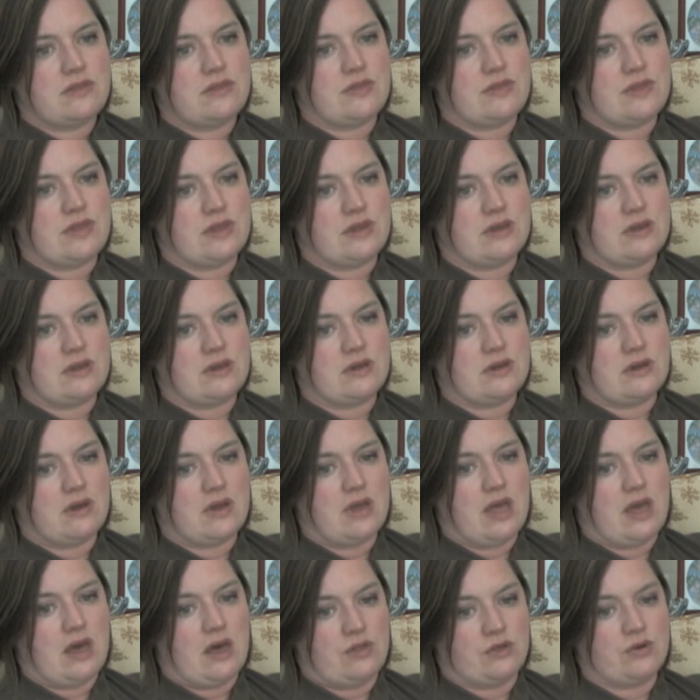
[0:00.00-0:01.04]
the
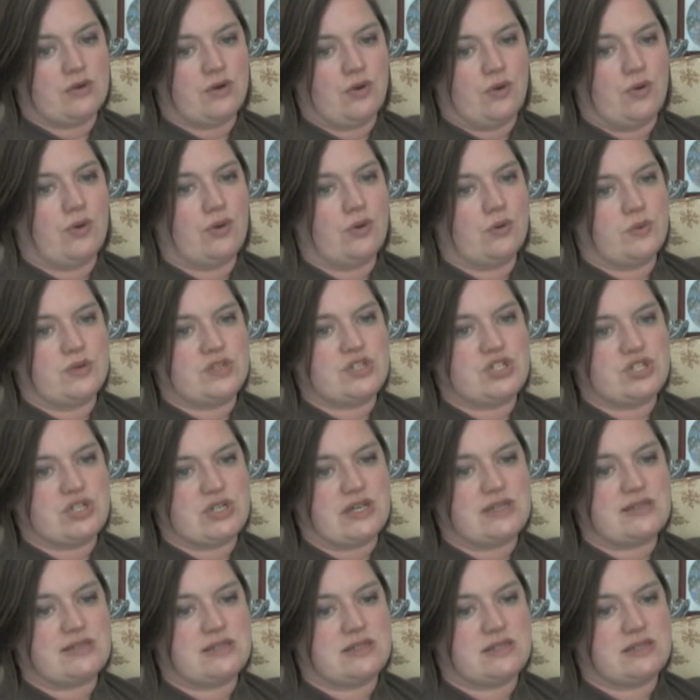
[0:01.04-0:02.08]
other goal was
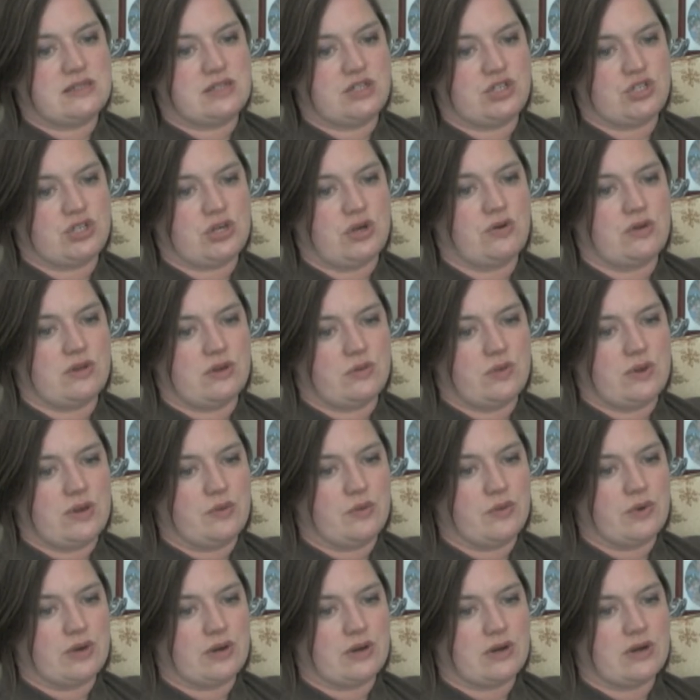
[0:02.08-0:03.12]
just to show that we
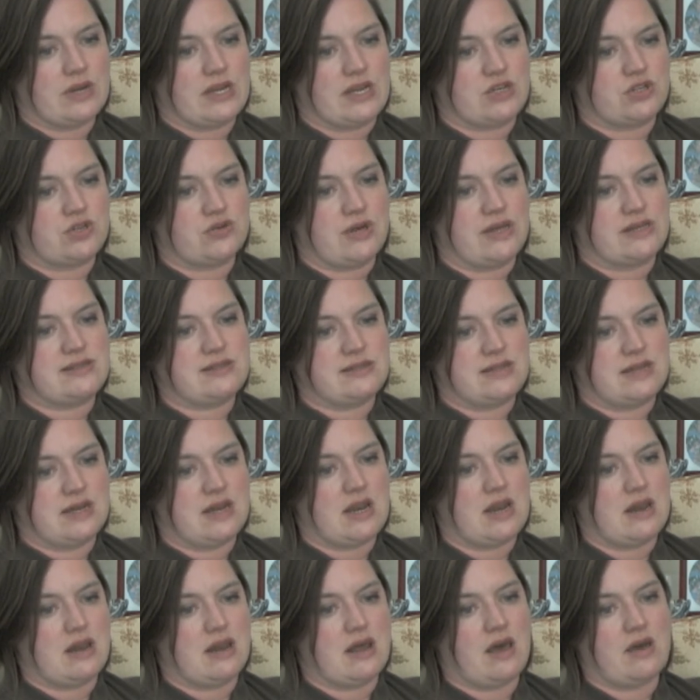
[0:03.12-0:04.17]
were interested
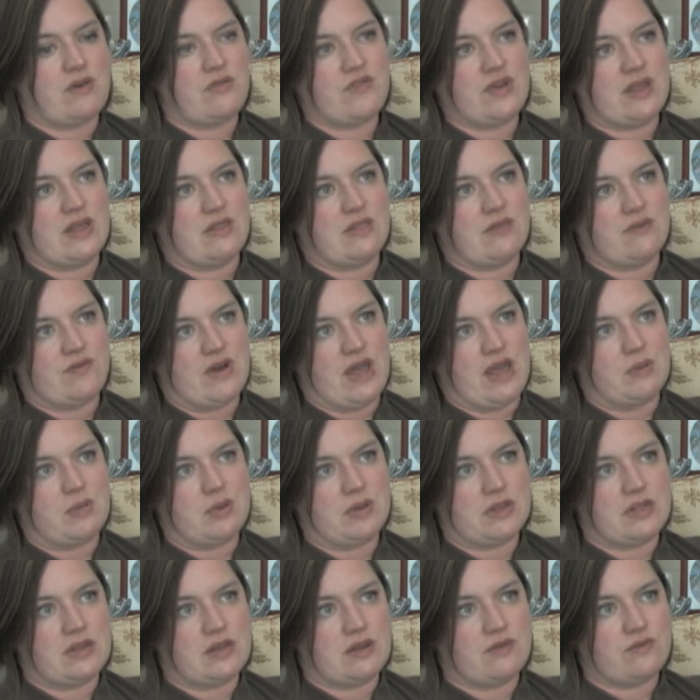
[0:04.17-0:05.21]
enough in the
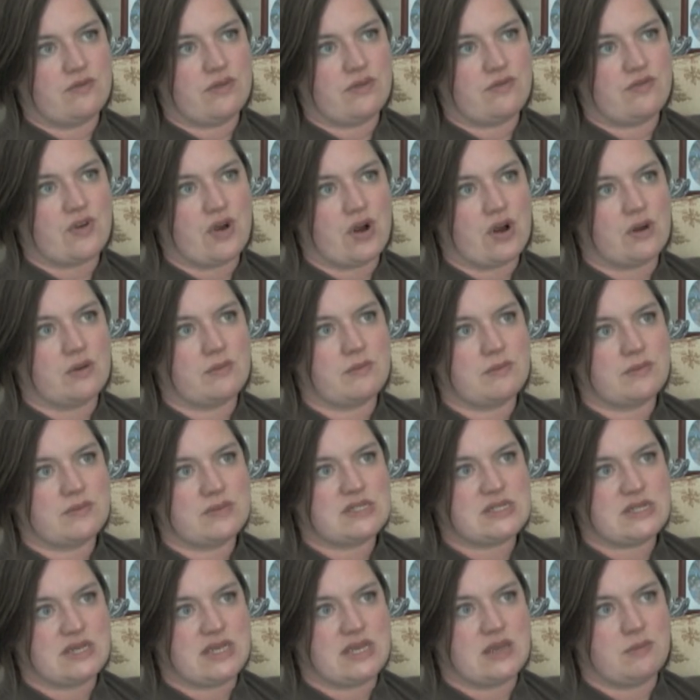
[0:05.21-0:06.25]
viability of the farm
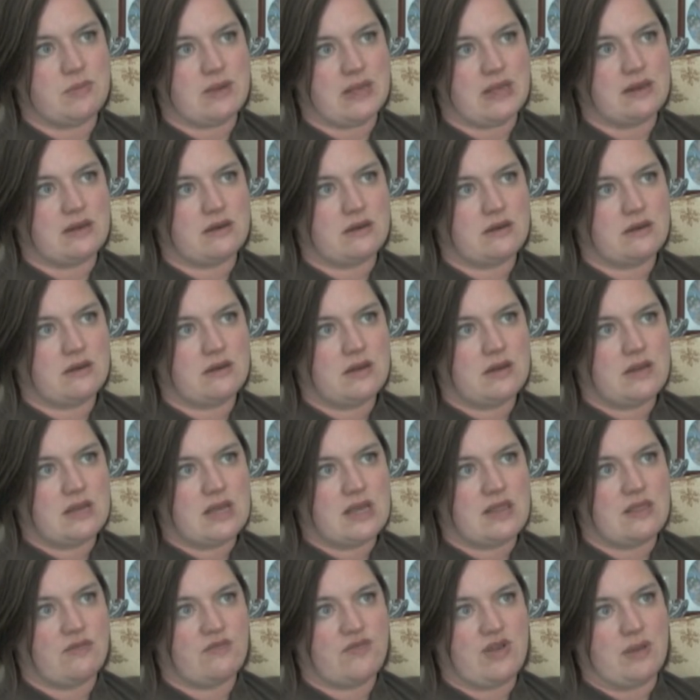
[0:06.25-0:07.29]
to keep it
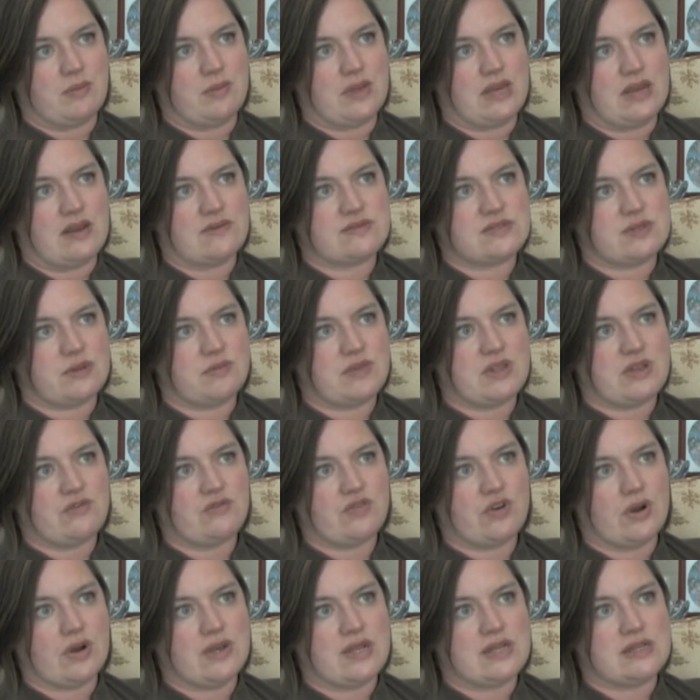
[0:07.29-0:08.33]
in the family and have something
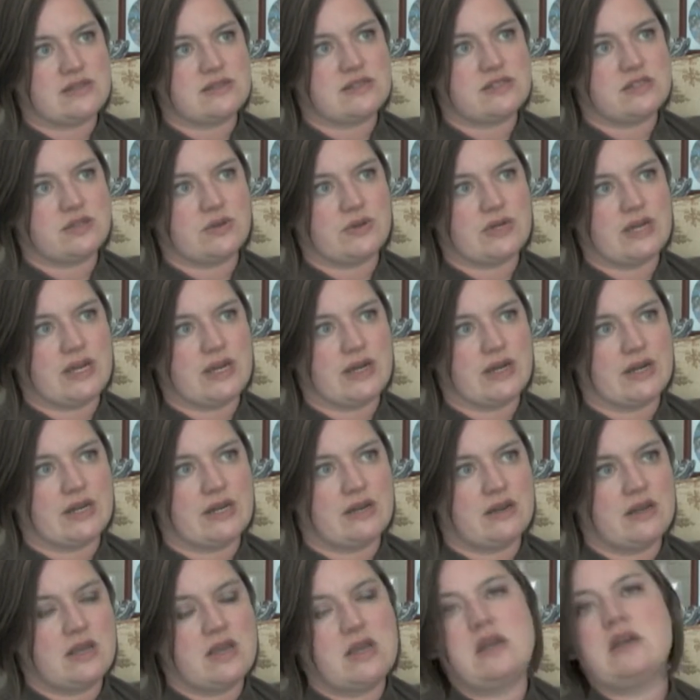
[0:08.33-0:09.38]
for our kids to inherit.
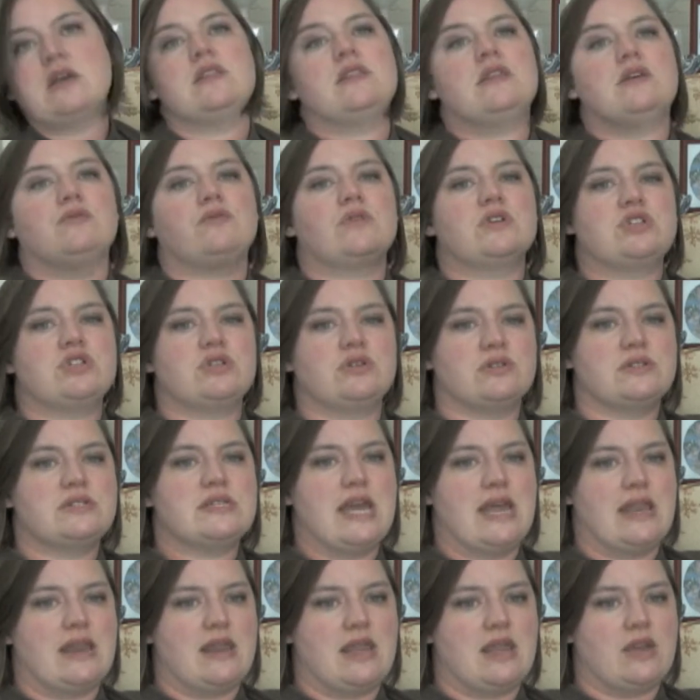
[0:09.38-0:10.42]
The original
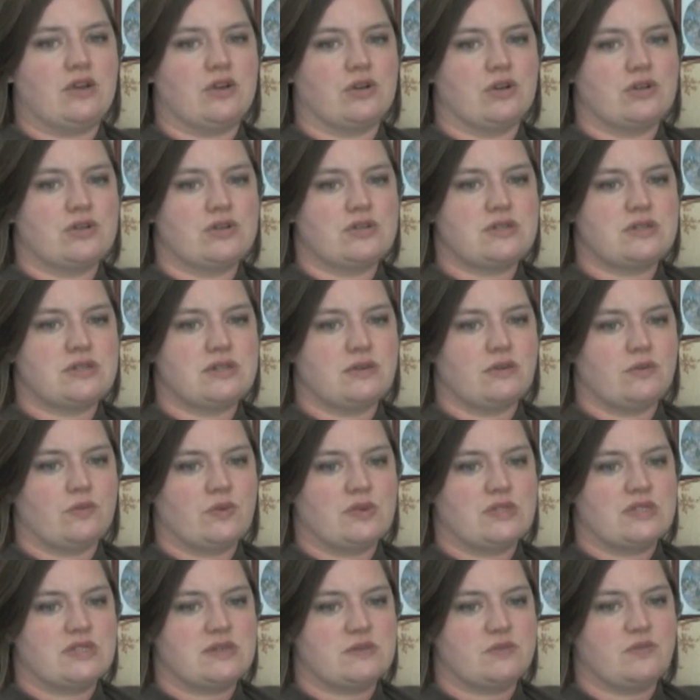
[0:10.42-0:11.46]
10 acres
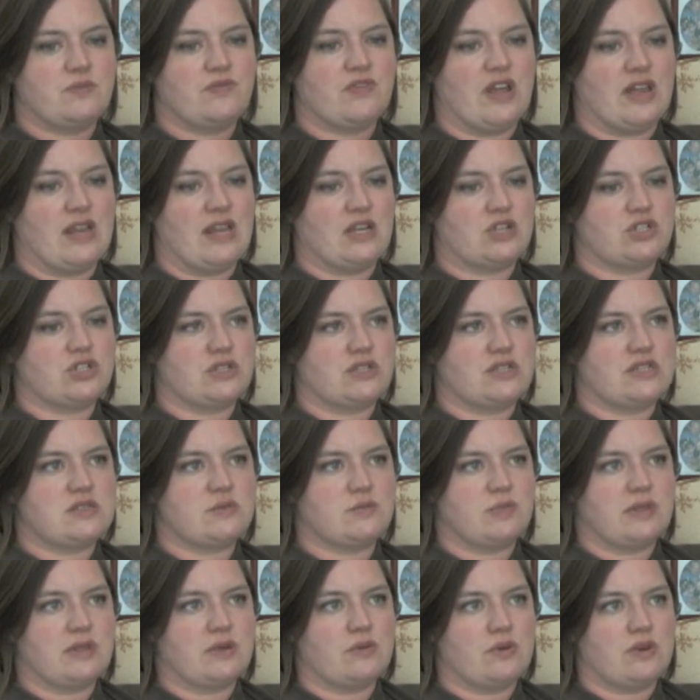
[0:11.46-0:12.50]
was financially
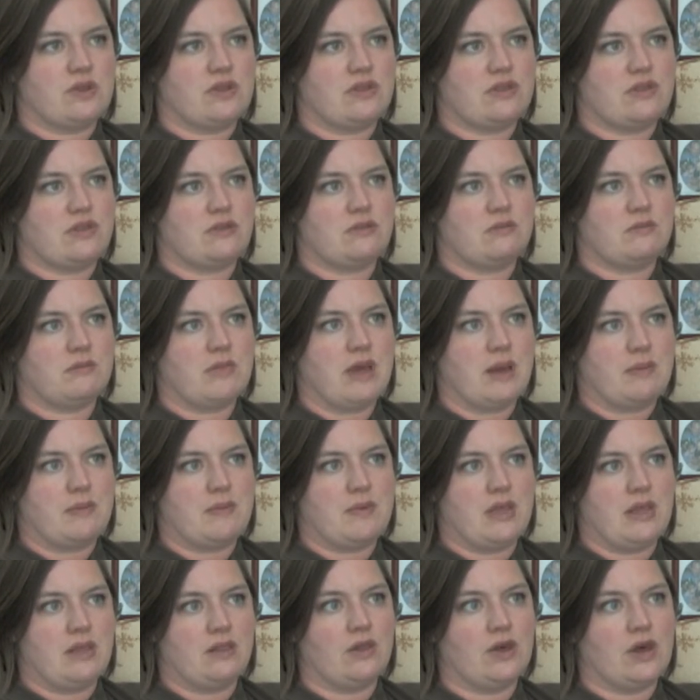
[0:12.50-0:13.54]
split with my
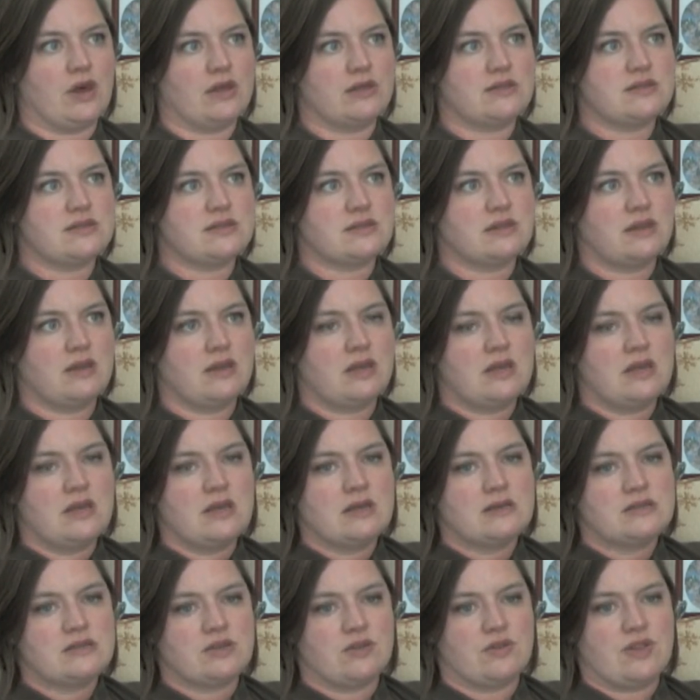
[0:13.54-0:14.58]
in-laws,
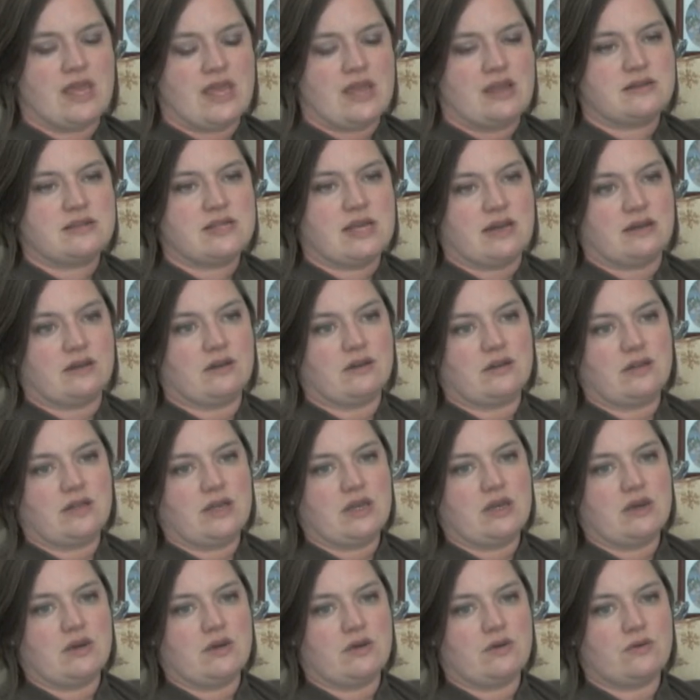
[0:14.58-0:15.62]
so they
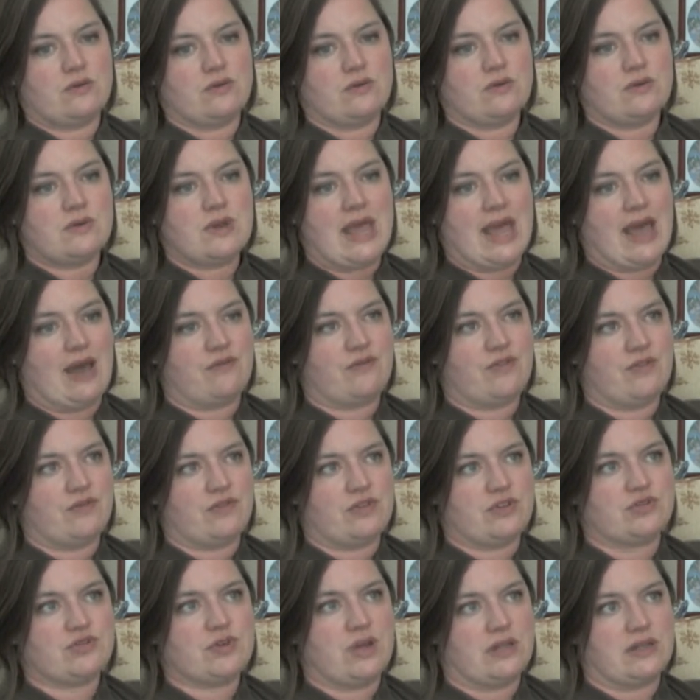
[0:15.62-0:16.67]
technically owned half of
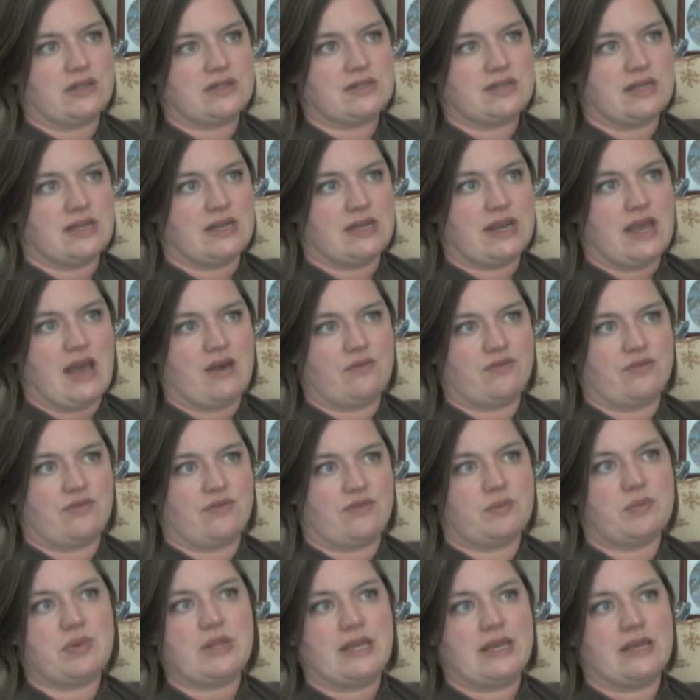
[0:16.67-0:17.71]
the trellising, half of
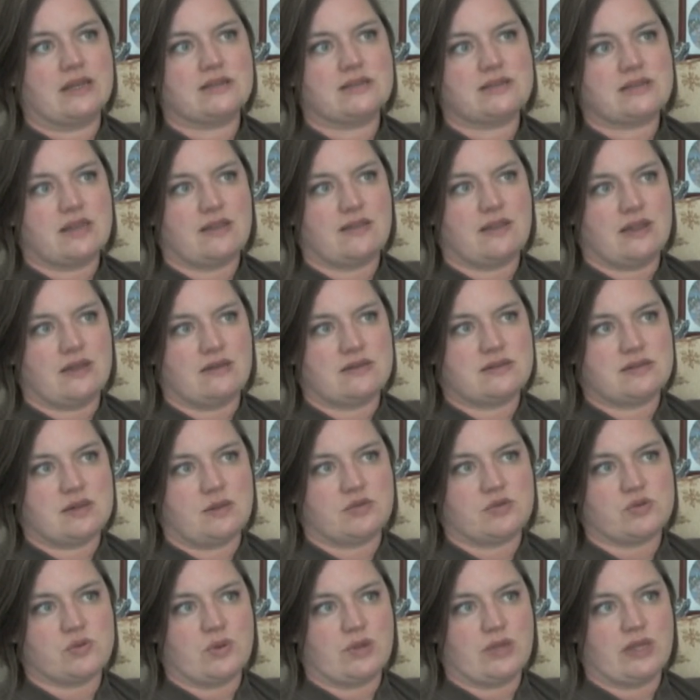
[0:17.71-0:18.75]
the plants, and then
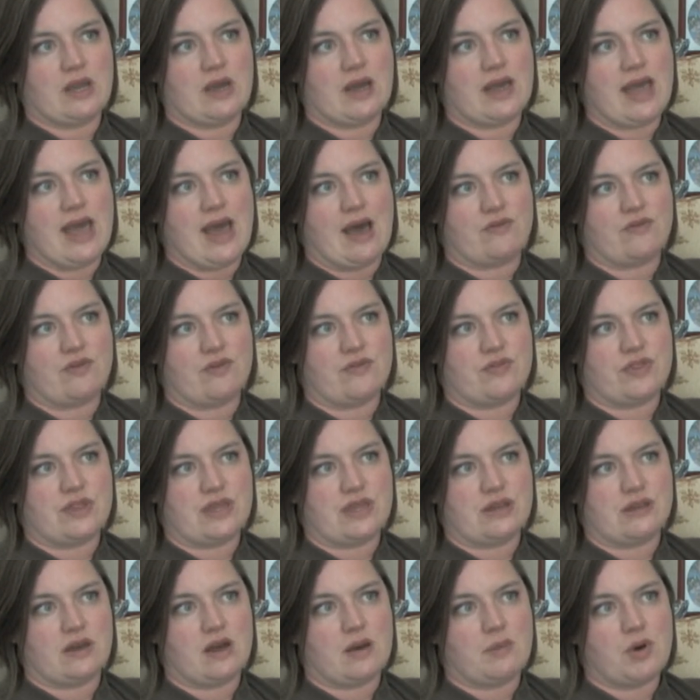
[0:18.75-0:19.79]
subsequently got half of the
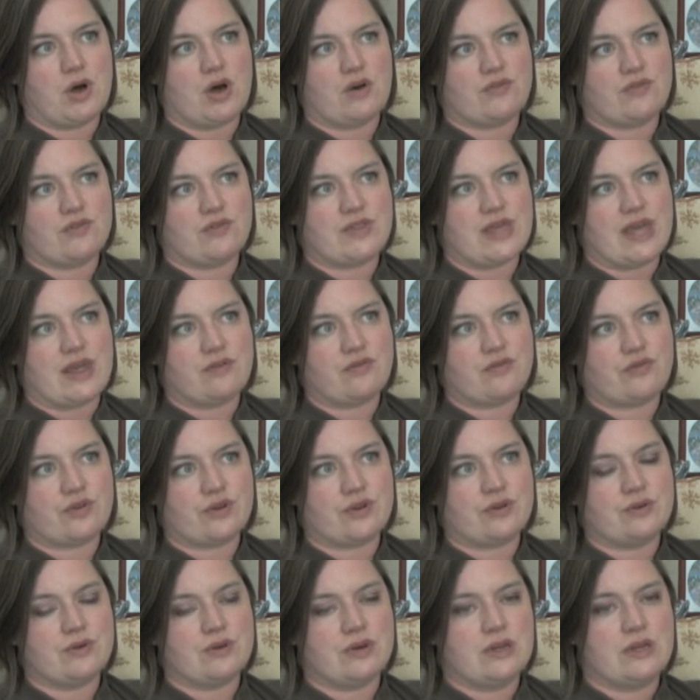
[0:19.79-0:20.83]
income off of that
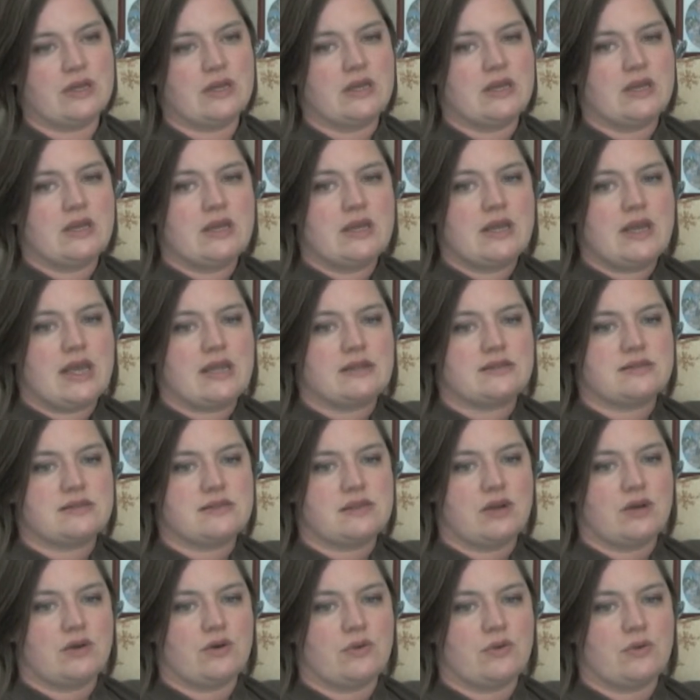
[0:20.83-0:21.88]
fruit. And
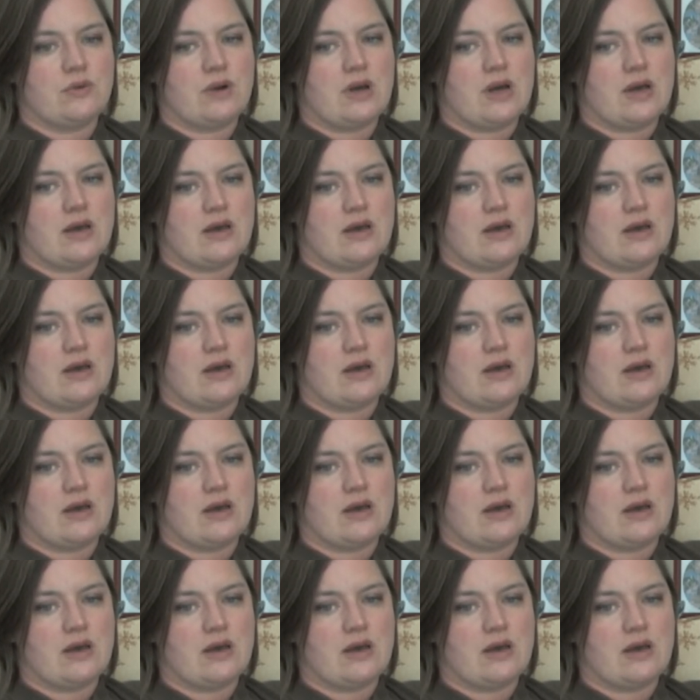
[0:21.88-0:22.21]
so